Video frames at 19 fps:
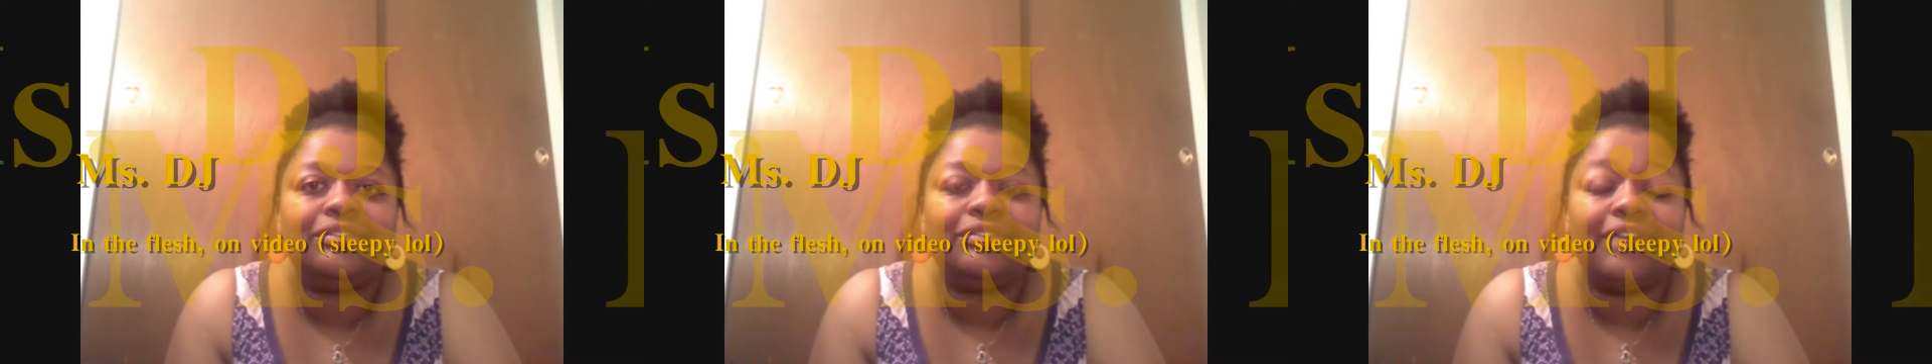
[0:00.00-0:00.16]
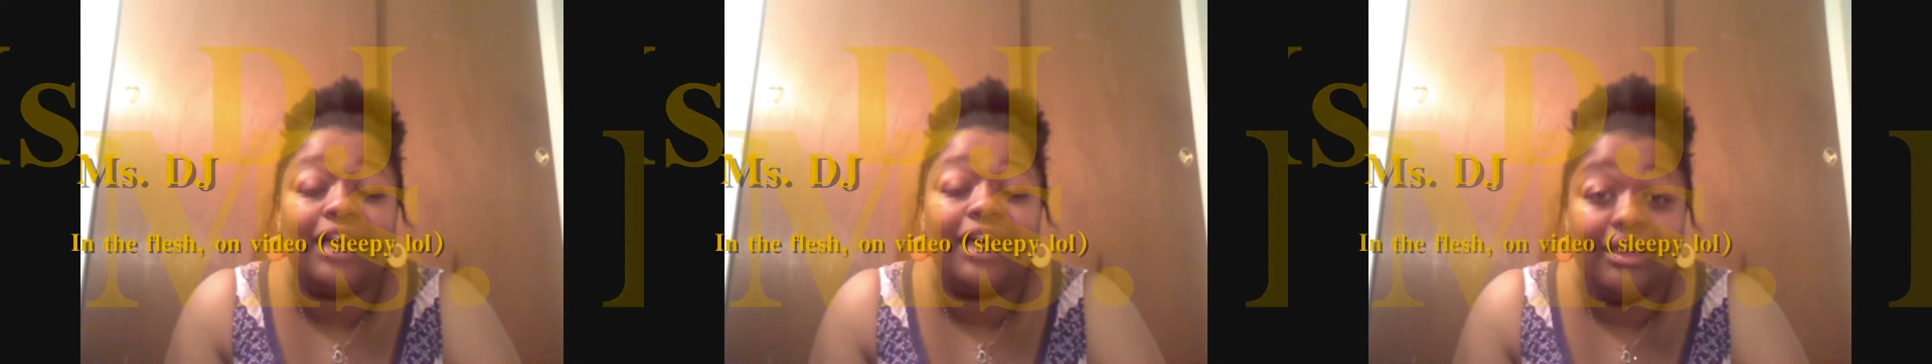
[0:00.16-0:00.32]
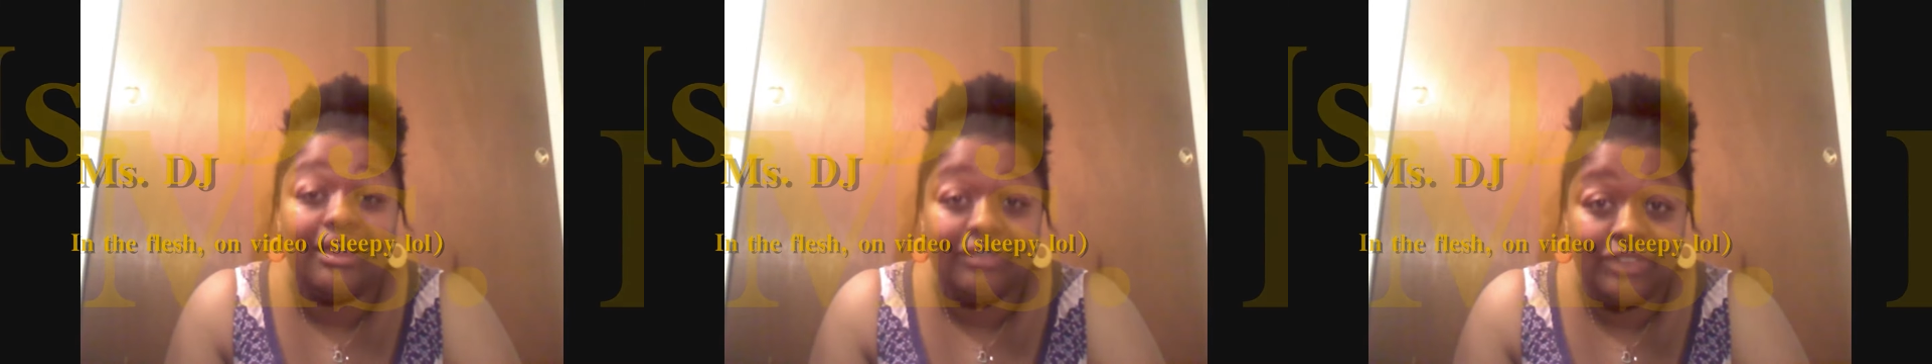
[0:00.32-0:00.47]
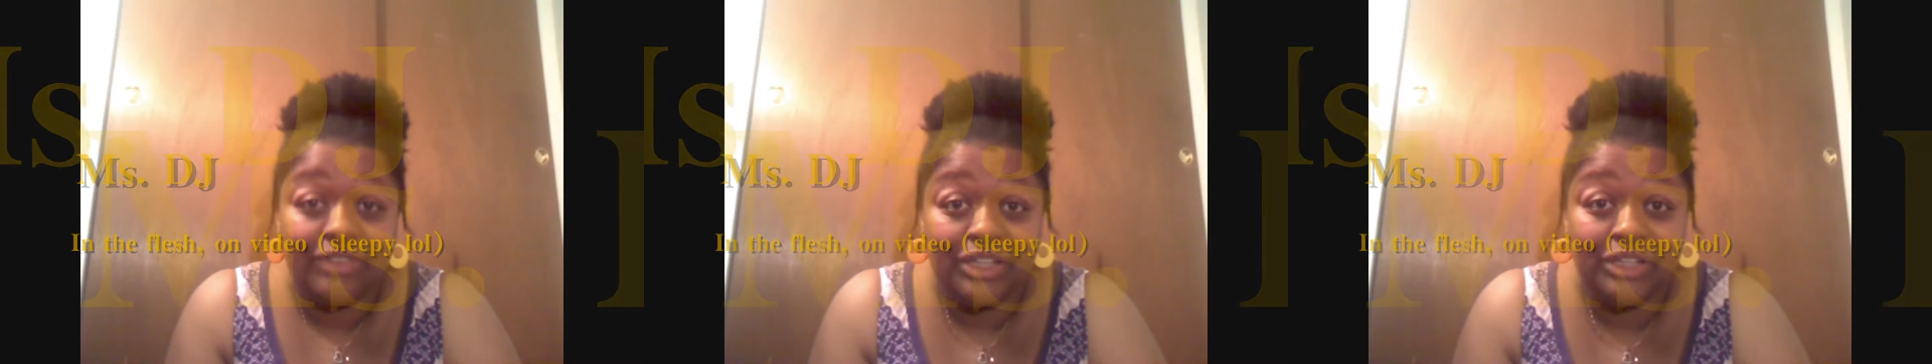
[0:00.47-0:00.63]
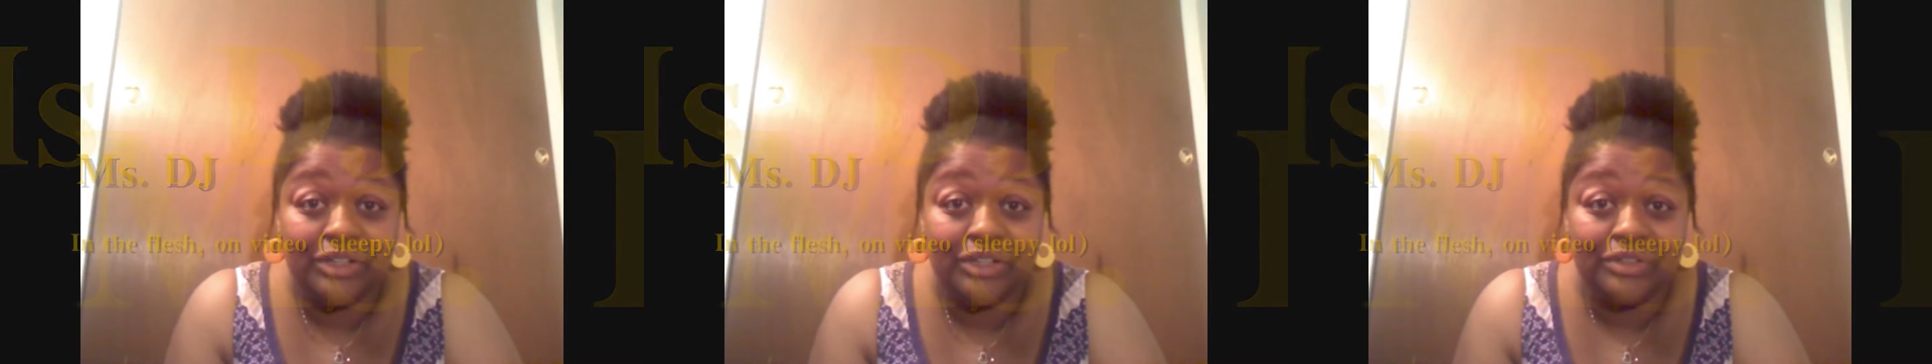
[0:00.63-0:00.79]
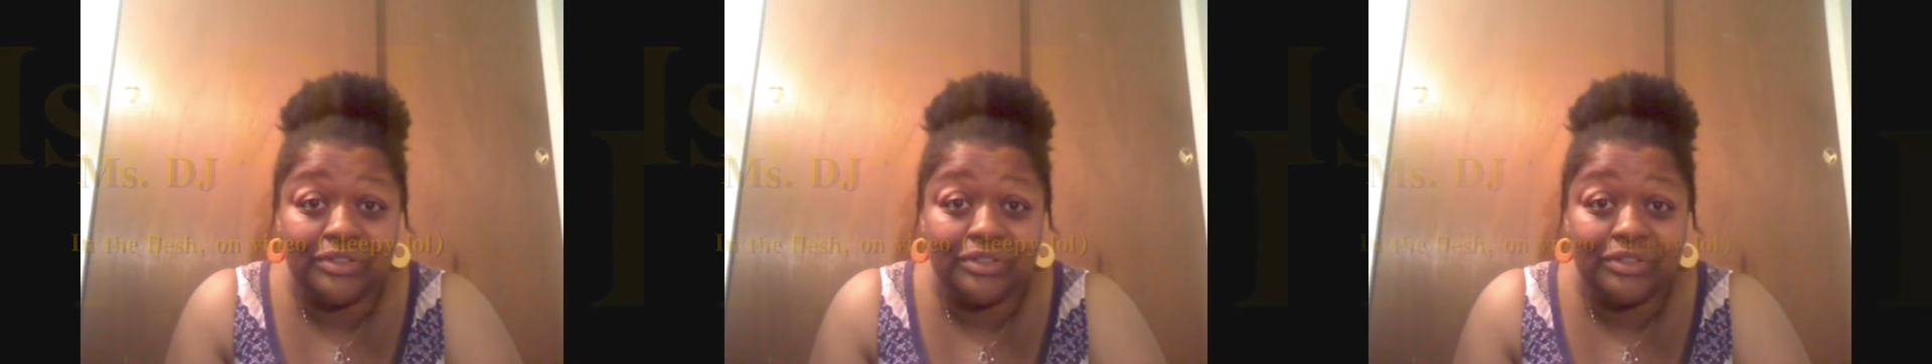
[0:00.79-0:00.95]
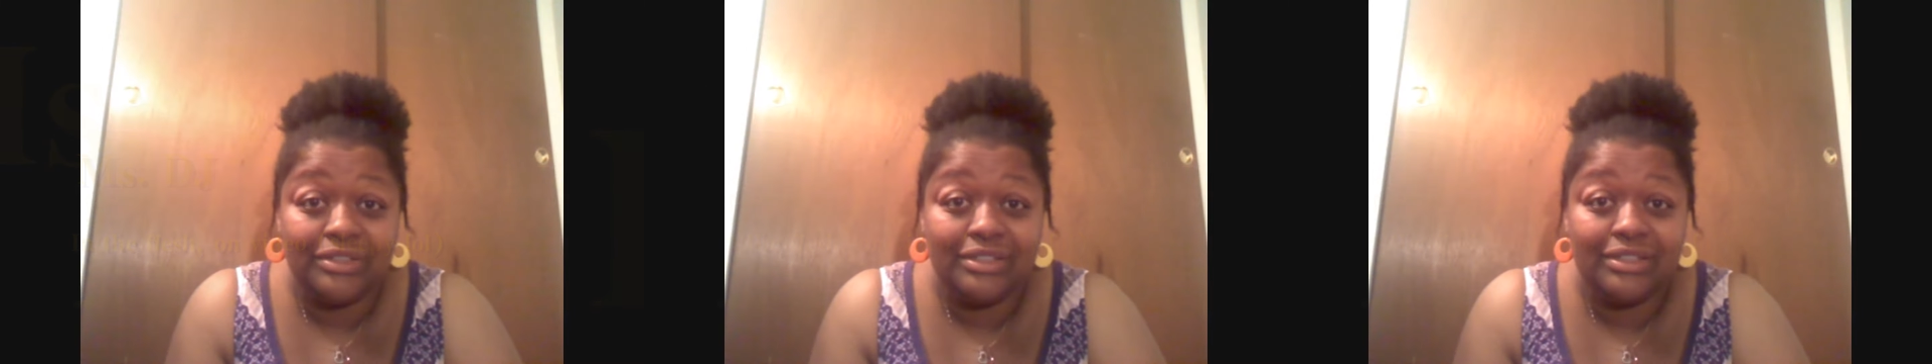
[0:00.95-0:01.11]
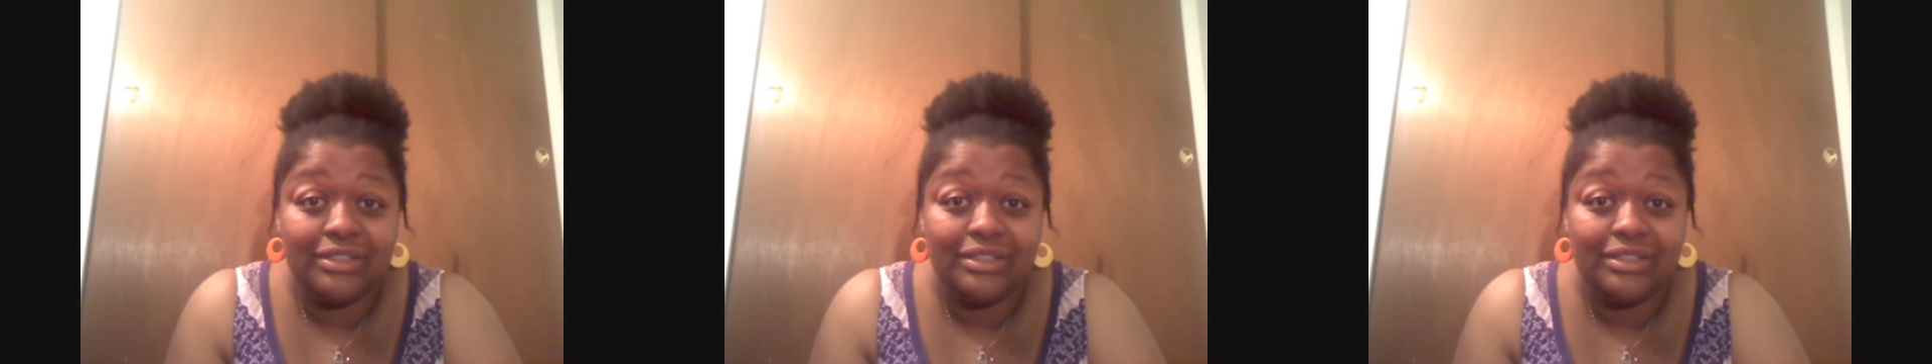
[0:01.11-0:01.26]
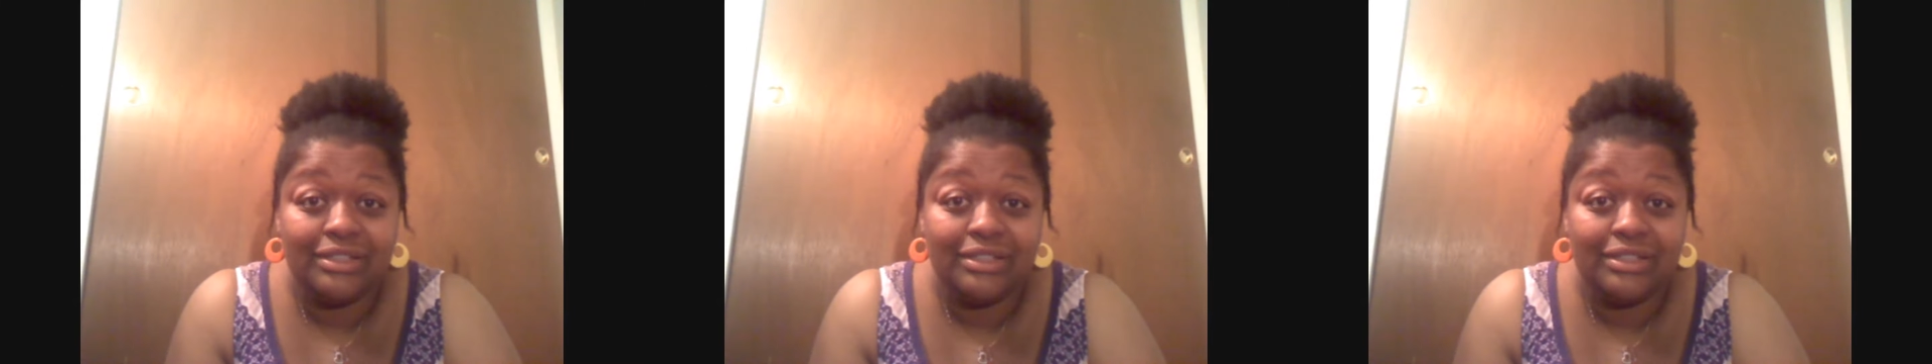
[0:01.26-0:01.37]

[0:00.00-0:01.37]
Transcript: 5 years